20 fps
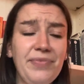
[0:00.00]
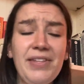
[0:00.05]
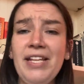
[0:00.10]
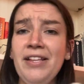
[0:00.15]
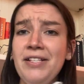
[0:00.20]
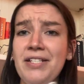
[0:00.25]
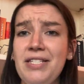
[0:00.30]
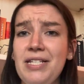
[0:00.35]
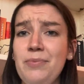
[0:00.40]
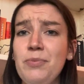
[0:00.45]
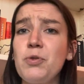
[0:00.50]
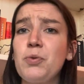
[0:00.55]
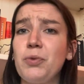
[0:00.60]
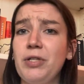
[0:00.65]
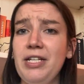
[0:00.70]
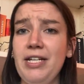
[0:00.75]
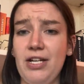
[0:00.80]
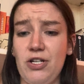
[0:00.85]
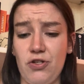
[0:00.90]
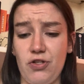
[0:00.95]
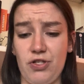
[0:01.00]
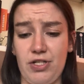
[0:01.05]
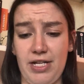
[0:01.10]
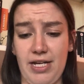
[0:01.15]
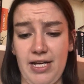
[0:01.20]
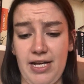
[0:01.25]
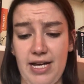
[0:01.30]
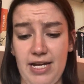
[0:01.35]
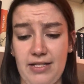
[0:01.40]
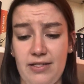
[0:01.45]
this seems really
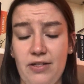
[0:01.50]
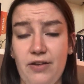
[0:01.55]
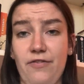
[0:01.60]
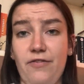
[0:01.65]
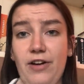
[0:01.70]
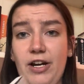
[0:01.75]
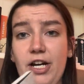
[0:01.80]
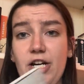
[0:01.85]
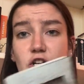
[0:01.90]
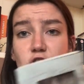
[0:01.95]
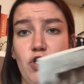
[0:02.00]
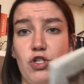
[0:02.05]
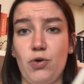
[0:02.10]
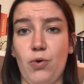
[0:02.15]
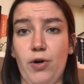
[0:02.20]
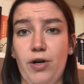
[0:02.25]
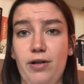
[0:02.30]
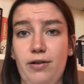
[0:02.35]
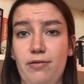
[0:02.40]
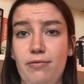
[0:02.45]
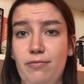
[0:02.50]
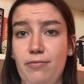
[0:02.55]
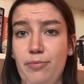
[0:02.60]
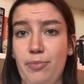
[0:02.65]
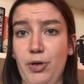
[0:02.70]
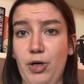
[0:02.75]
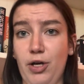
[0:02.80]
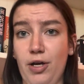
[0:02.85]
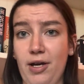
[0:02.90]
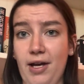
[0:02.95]
interesting. It's a very short
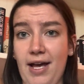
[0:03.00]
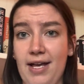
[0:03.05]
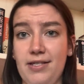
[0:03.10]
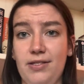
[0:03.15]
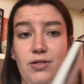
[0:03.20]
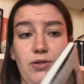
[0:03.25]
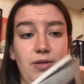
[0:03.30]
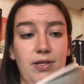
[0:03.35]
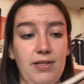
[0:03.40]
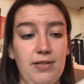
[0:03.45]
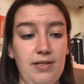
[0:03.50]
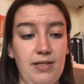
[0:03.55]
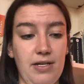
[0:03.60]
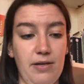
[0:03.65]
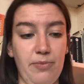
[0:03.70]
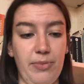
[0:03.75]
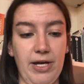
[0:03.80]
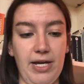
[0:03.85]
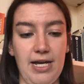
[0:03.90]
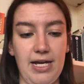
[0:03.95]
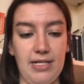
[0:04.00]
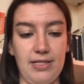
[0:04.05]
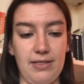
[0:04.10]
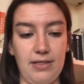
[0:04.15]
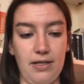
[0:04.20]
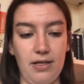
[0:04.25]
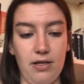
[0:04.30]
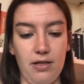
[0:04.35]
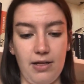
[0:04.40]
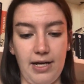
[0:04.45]
book, as you can see, but it's
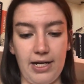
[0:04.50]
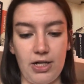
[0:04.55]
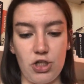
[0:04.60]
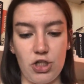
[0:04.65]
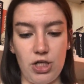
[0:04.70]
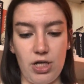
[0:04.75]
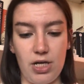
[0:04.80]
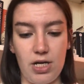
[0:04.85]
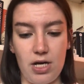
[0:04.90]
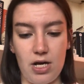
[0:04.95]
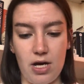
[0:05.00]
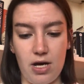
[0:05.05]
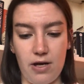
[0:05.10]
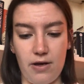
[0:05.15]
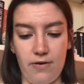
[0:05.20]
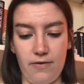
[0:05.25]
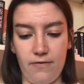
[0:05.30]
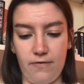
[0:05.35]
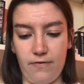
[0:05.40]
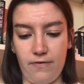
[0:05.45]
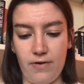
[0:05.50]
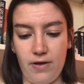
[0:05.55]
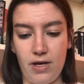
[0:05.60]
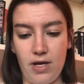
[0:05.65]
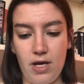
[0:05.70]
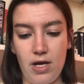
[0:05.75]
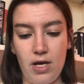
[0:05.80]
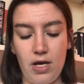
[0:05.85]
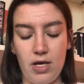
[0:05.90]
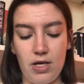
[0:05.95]
a collection of
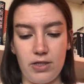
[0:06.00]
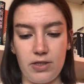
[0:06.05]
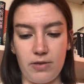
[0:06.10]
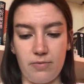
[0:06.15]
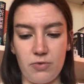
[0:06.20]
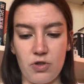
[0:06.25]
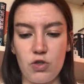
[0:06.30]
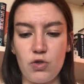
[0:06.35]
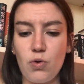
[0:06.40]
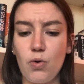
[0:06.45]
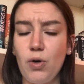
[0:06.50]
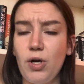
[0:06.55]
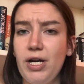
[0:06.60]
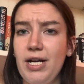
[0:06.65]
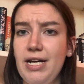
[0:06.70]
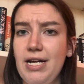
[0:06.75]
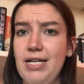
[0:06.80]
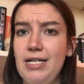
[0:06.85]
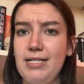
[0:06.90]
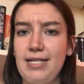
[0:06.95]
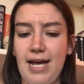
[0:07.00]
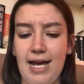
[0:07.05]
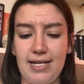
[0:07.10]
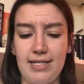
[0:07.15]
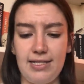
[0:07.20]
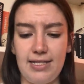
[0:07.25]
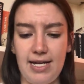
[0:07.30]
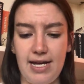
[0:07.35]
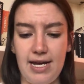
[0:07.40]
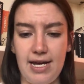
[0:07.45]
some stories,
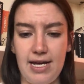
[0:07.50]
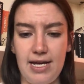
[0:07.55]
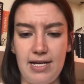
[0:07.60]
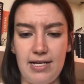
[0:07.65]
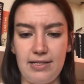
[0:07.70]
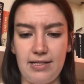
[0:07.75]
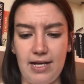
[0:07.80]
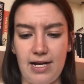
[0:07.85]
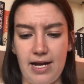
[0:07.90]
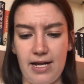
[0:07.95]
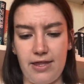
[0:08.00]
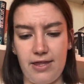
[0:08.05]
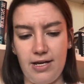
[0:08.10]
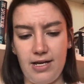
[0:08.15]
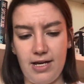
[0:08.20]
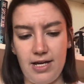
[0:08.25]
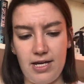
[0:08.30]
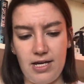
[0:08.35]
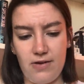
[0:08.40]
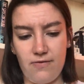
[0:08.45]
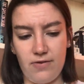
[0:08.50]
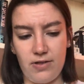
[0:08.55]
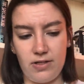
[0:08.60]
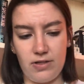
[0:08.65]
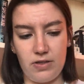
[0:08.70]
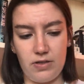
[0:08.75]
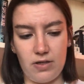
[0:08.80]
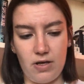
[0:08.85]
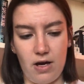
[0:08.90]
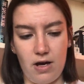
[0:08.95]
essays, and I think I even
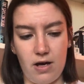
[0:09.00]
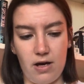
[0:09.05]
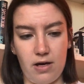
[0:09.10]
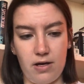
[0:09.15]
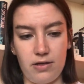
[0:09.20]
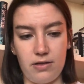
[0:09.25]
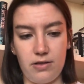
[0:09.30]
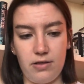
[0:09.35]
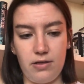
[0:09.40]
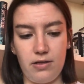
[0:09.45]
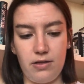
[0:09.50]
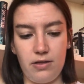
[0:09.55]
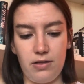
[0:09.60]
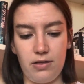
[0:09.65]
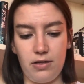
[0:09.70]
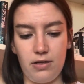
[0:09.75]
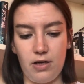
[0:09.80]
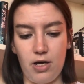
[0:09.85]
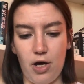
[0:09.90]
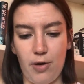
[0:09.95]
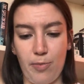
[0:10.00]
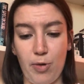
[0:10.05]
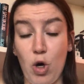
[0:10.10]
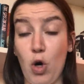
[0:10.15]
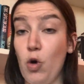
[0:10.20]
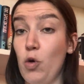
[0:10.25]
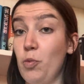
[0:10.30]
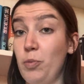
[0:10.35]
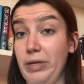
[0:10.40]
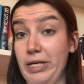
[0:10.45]
saw a
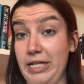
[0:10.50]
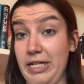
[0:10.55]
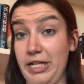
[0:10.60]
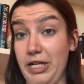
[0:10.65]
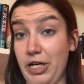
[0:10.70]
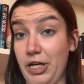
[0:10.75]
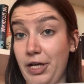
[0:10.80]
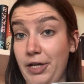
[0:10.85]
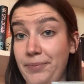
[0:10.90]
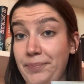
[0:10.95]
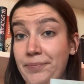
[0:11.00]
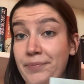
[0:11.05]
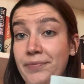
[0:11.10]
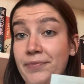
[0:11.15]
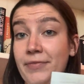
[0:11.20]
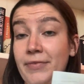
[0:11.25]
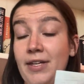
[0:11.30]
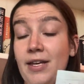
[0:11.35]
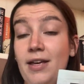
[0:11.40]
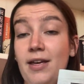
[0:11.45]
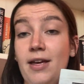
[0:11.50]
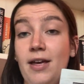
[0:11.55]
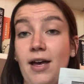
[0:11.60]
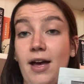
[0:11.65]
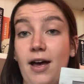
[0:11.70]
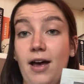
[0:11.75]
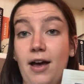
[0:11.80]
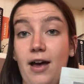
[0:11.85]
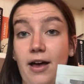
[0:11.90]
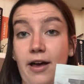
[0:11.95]
poem in here.
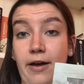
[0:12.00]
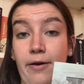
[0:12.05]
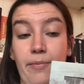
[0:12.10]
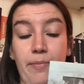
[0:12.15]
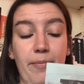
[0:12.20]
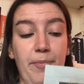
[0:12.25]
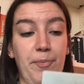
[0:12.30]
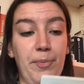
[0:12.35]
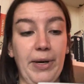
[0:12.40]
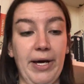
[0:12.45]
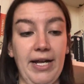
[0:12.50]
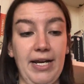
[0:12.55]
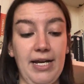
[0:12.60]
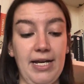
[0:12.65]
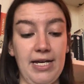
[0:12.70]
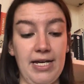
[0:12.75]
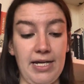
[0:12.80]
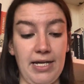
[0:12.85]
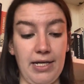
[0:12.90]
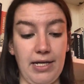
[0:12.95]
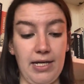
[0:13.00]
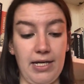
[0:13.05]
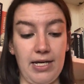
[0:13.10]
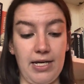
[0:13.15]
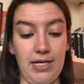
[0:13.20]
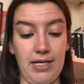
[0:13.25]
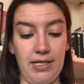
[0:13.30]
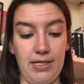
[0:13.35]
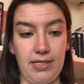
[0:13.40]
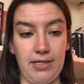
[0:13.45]
But it
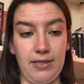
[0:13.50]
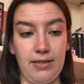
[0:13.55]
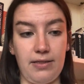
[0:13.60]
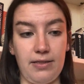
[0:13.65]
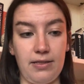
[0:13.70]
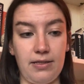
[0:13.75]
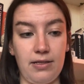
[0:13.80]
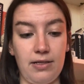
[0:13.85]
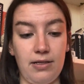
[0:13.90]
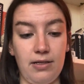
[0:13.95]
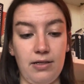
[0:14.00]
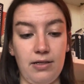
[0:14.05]
is